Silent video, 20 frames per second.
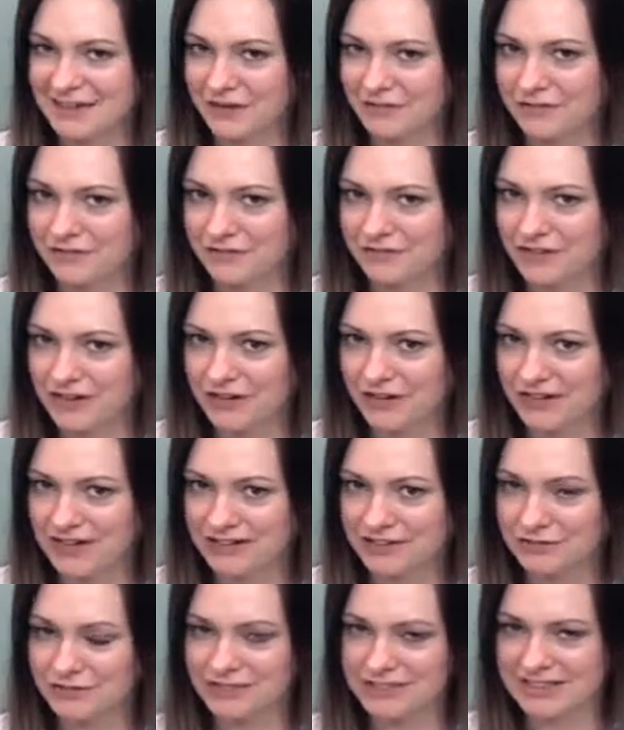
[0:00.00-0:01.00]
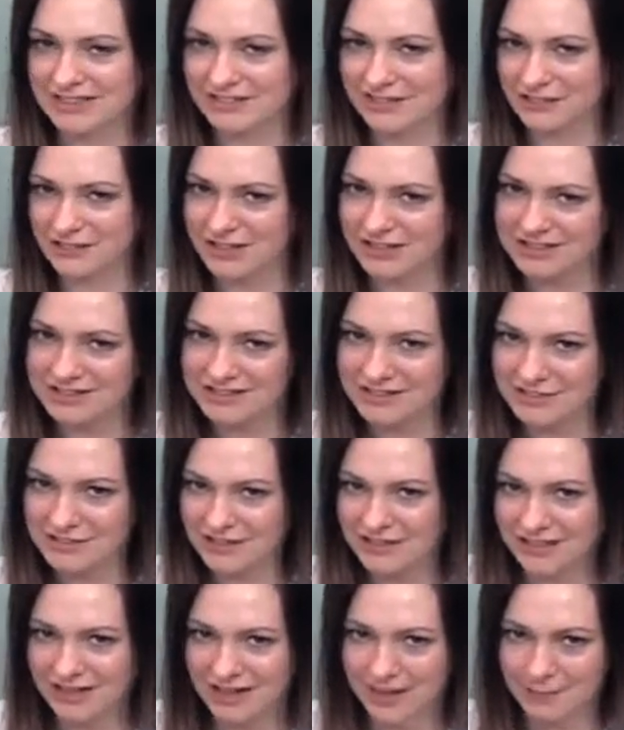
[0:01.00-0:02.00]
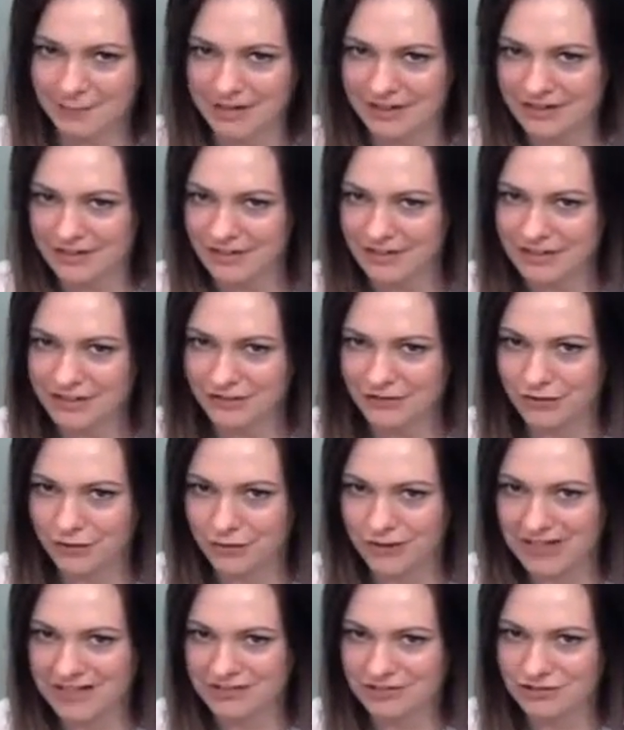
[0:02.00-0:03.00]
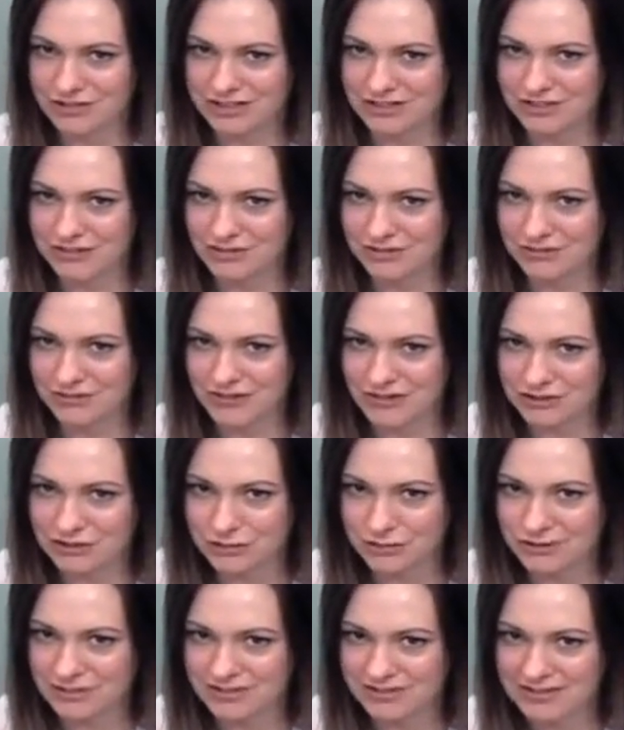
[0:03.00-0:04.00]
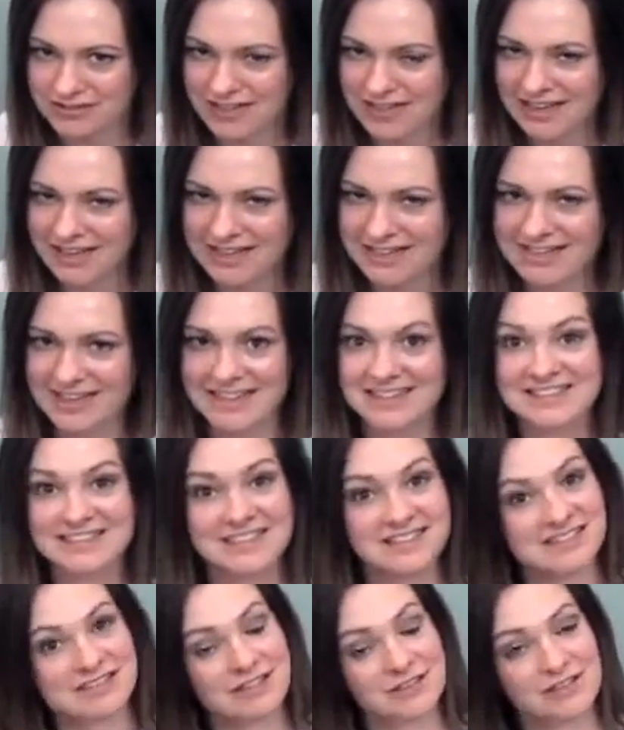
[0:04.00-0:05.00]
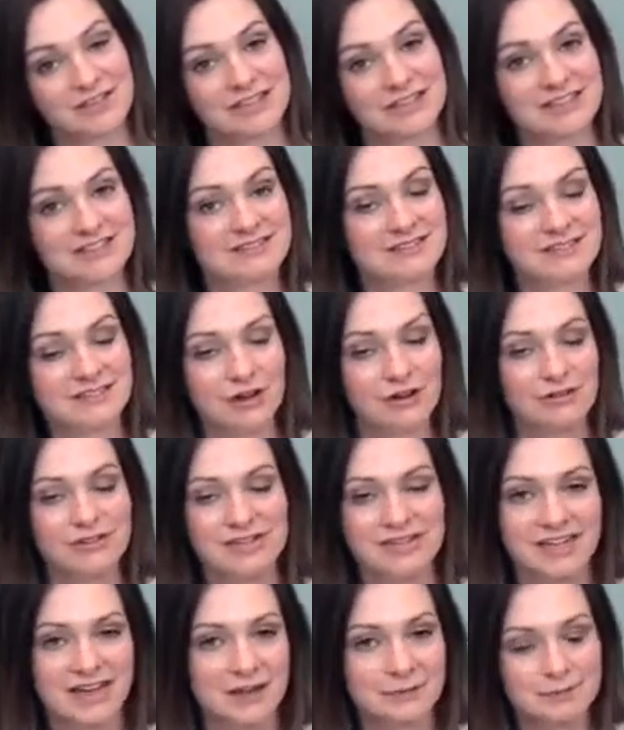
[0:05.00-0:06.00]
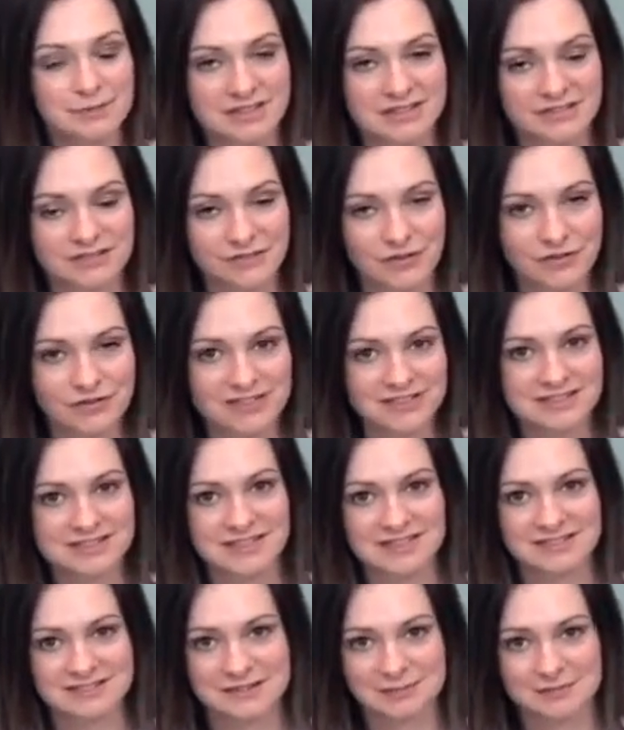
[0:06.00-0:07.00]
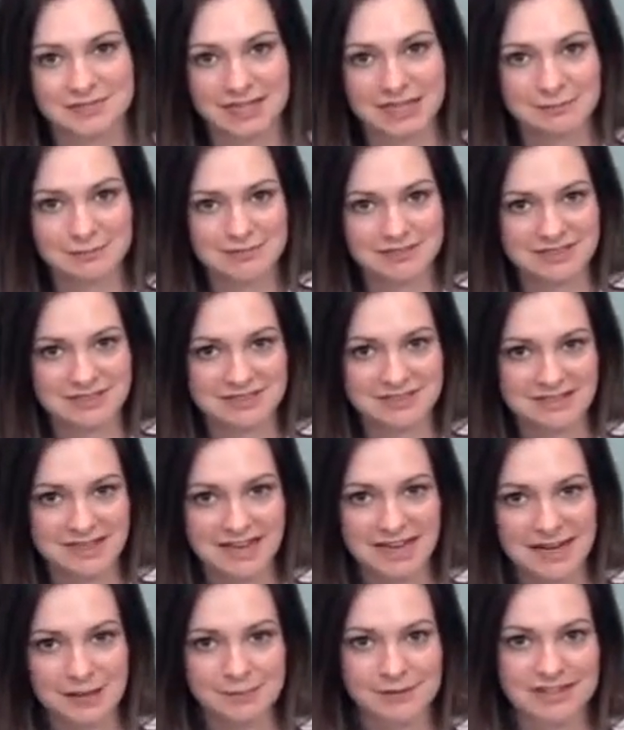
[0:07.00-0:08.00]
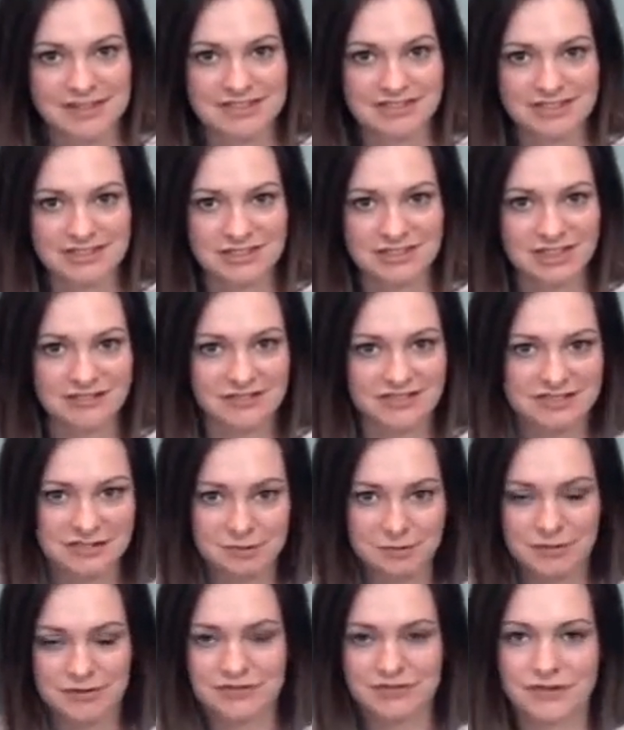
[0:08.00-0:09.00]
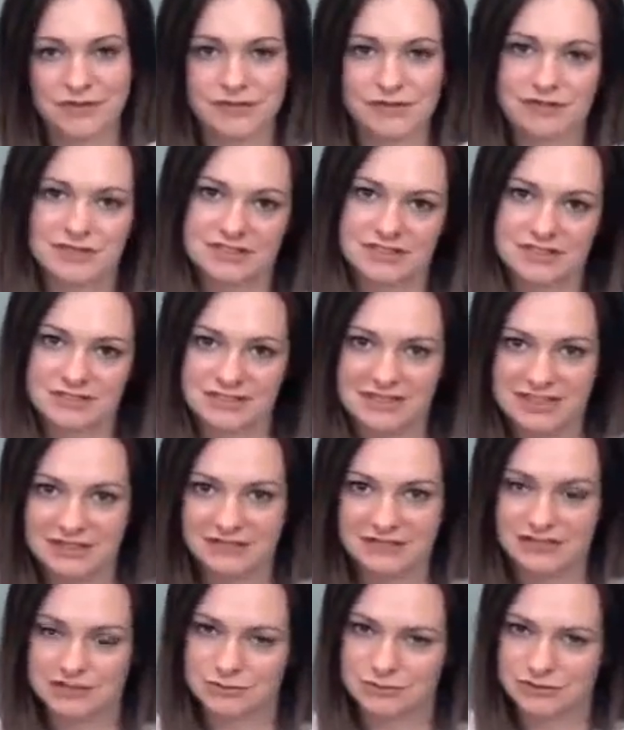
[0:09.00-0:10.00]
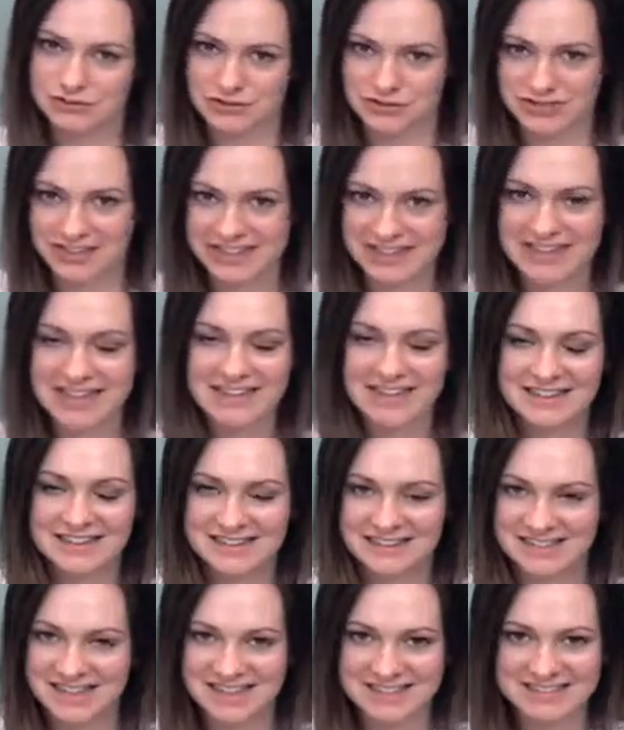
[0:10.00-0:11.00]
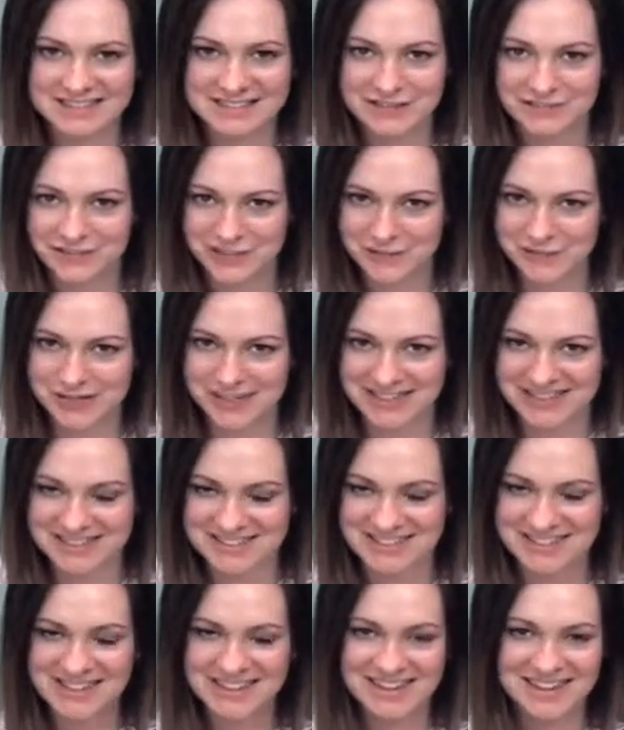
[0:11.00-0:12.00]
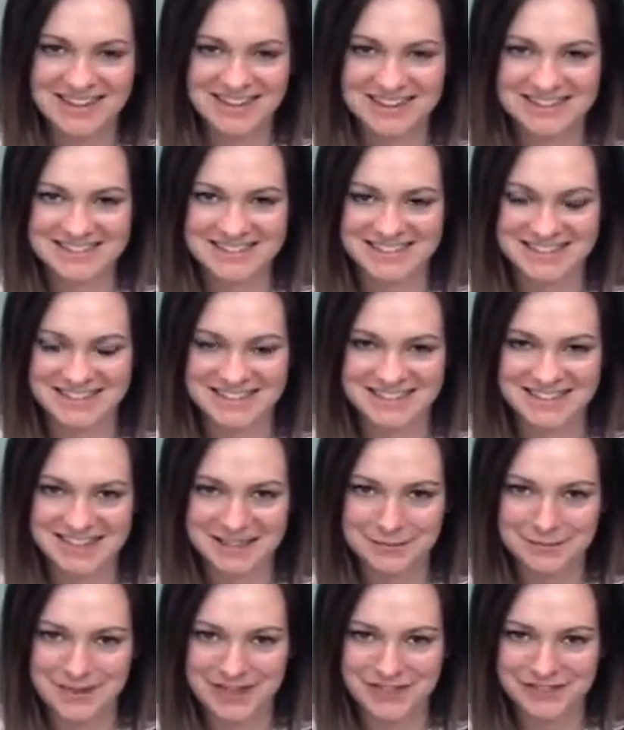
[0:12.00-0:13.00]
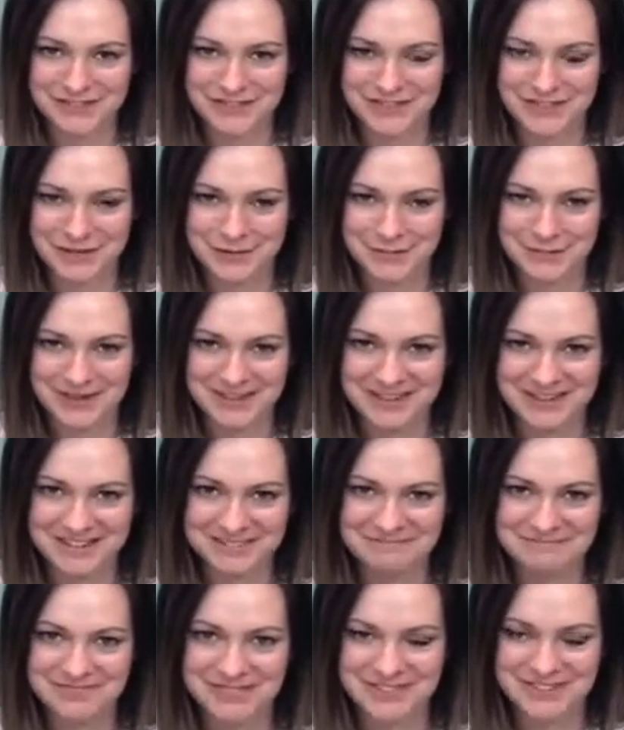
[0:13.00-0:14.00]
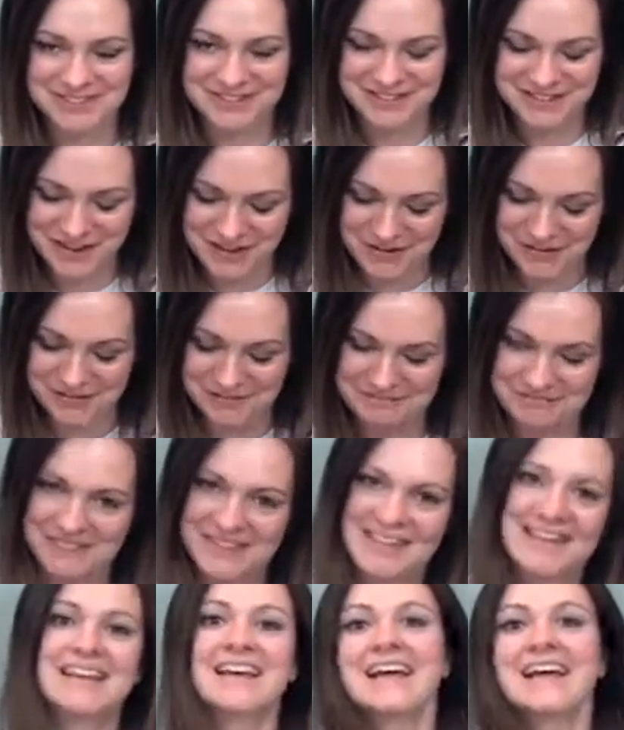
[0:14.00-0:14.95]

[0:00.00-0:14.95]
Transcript: stuff, very interesting. So you can start to think about all the different ways you could use visuals, not necessarily totally complex folding style. Sometimes it's a combination of a simple fold, a unique visual trick, lots of different ways uh, to get a lot of bang for your buck. So